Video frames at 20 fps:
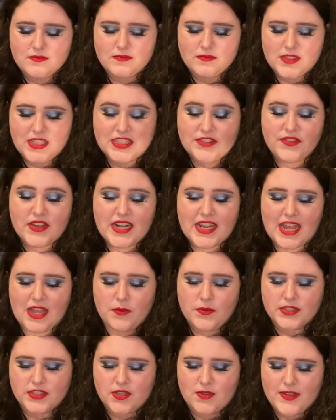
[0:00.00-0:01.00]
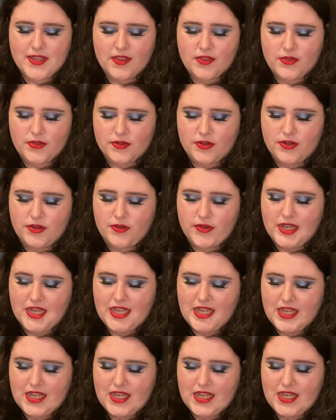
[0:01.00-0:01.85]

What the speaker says: It's funny, I was going through